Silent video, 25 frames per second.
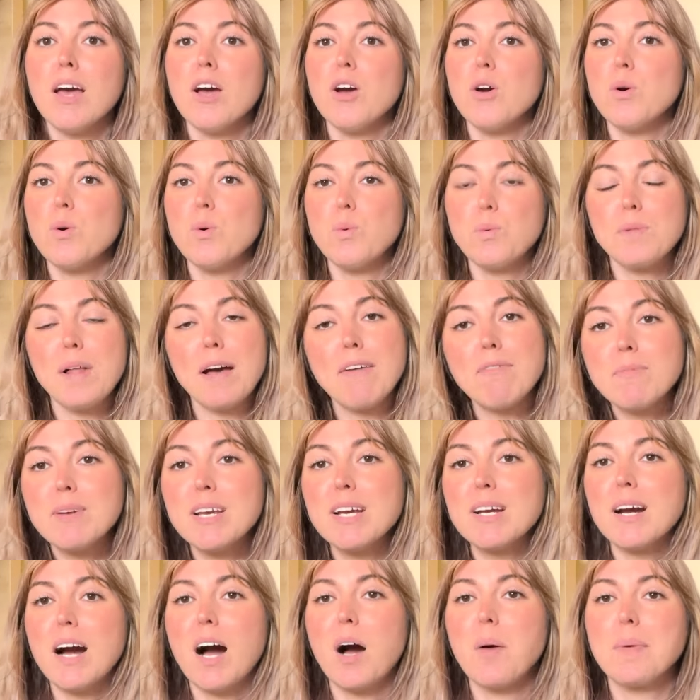who left me
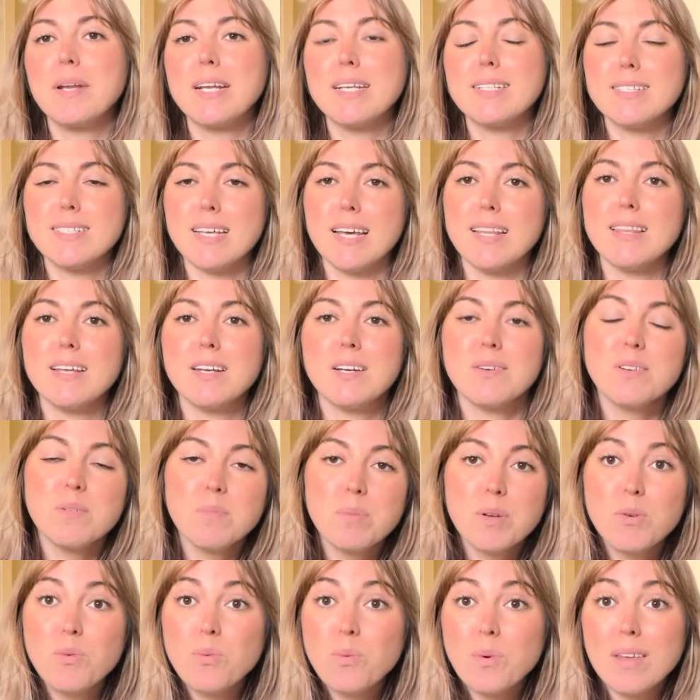a comment and said that it would
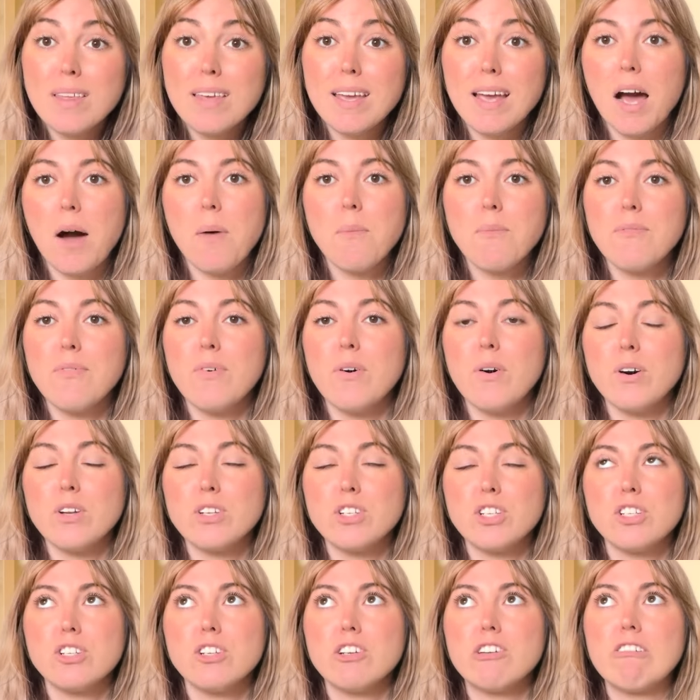be really helpful
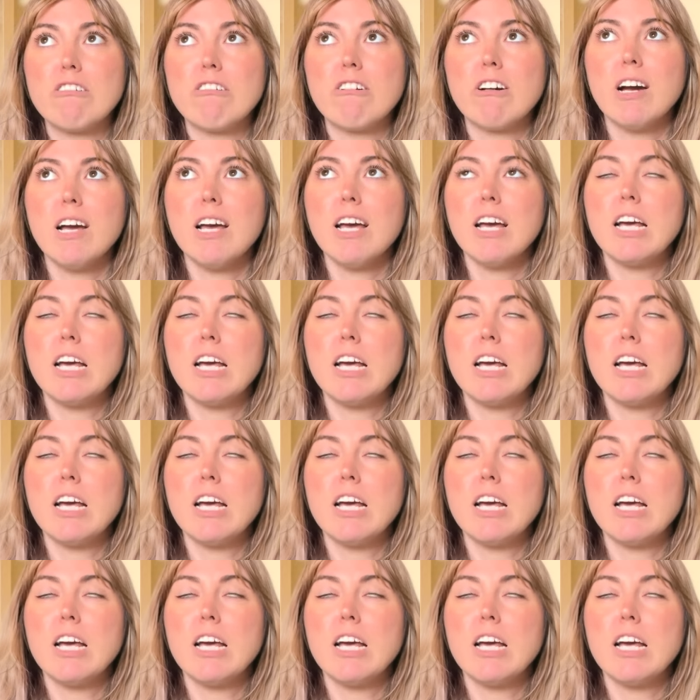to